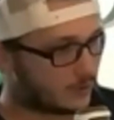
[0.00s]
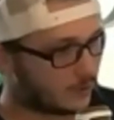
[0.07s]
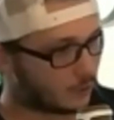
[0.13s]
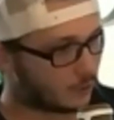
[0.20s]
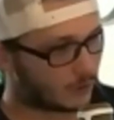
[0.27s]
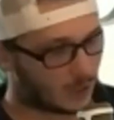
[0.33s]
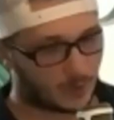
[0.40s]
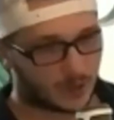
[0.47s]
You
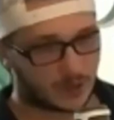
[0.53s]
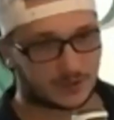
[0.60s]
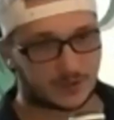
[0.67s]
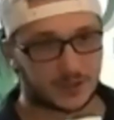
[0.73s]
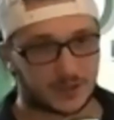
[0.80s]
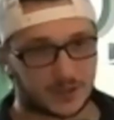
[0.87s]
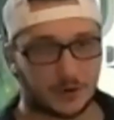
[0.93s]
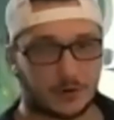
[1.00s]
know, Rabbi
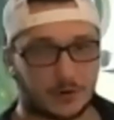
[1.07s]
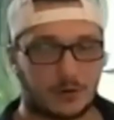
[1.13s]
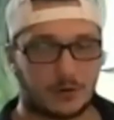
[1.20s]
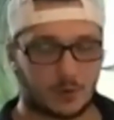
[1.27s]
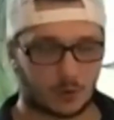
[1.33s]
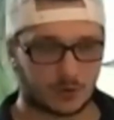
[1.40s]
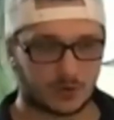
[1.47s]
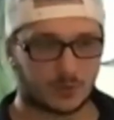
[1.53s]
Singer,
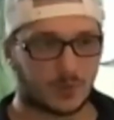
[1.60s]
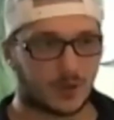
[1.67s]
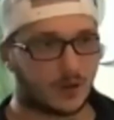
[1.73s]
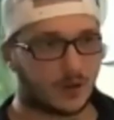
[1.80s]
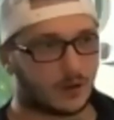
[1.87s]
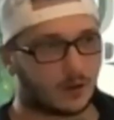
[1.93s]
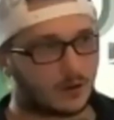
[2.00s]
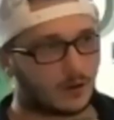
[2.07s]
Or
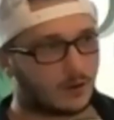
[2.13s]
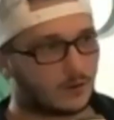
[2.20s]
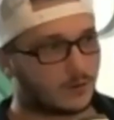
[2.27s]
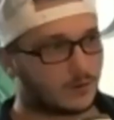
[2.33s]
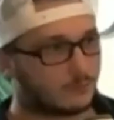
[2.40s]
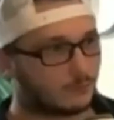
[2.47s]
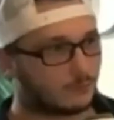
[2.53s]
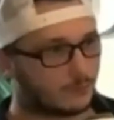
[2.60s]
Sameach,
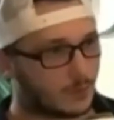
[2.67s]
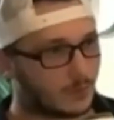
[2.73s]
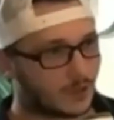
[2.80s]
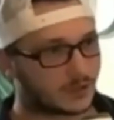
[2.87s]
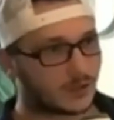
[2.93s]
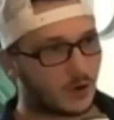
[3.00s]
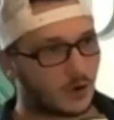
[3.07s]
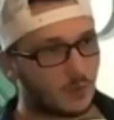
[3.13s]
Rabbi
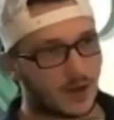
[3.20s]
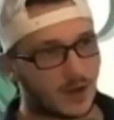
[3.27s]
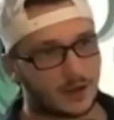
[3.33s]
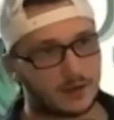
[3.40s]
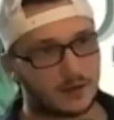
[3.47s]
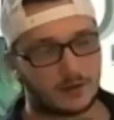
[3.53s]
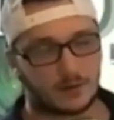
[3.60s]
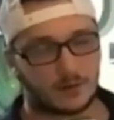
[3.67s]
Skobach,
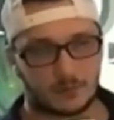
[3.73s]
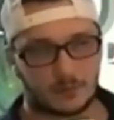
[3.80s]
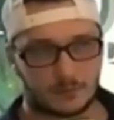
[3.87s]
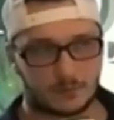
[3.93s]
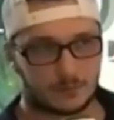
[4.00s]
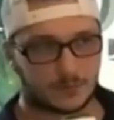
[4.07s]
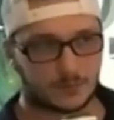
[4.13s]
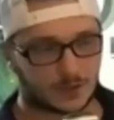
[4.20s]

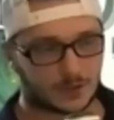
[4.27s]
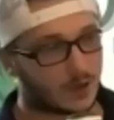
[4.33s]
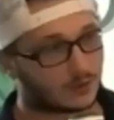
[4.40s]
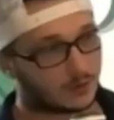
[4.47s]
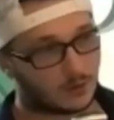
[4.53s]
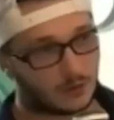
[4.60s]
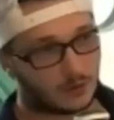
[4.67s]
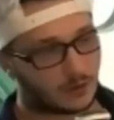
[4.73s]
Tanakh
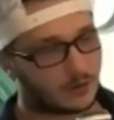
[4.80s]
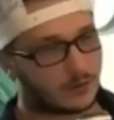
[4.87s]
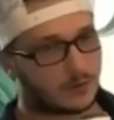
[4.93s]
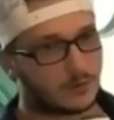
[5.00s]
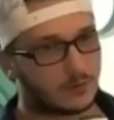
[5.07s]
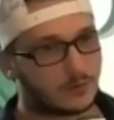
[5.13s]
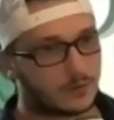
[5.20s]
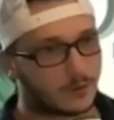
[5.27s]
Talk,
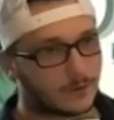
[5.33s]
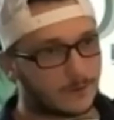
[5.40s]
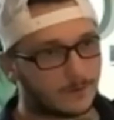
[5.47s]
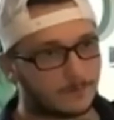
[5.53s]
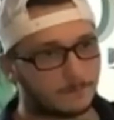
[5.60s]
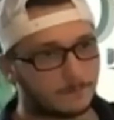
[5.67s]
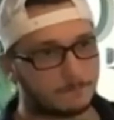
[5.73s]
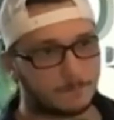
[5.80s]

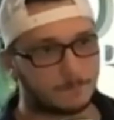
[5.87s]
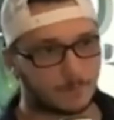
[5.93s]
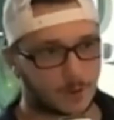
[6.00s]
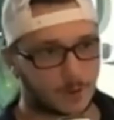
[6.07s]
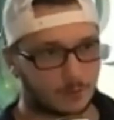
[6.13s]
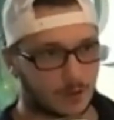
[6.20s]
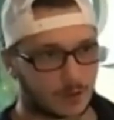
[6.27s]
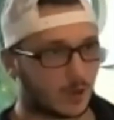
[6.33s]
um,
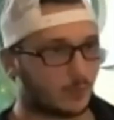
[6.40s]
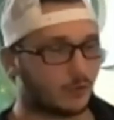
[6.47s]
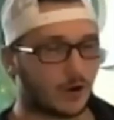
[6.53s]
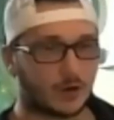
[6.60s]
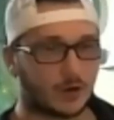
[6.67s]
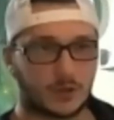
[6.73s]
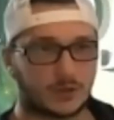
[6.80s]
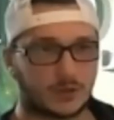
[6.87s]
Rabbi
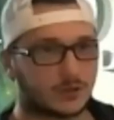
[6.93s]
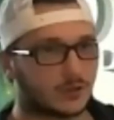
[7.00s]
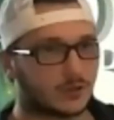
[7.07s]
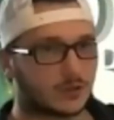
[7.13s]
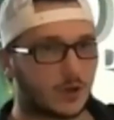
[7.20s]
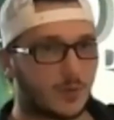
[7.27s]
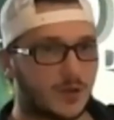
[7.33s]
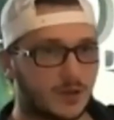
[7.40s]
Breitowitz, just
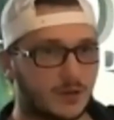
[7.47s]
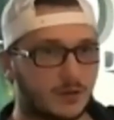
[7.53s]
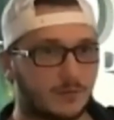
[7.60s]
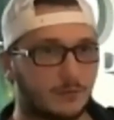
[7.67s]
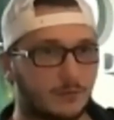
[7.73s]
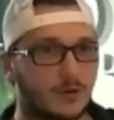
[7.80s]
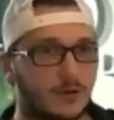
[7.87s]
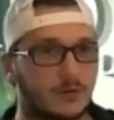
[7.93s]
so many
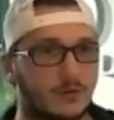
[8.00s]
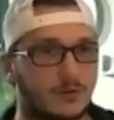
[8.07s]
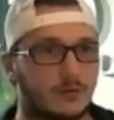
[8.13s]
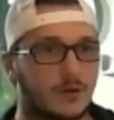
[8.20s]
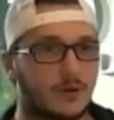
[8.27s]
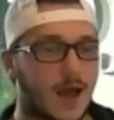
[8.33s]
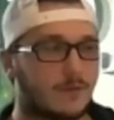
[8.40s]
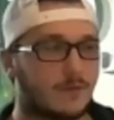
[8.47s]
different
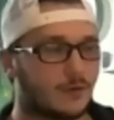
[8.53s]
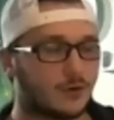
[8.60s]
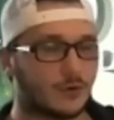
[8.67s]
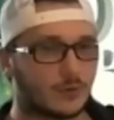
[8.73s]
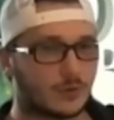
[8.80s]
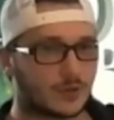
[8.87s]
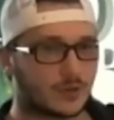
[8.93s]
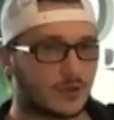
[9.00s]

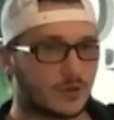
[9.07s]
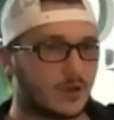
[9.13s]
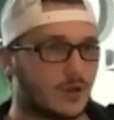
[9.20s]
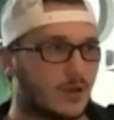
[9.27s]
avenues.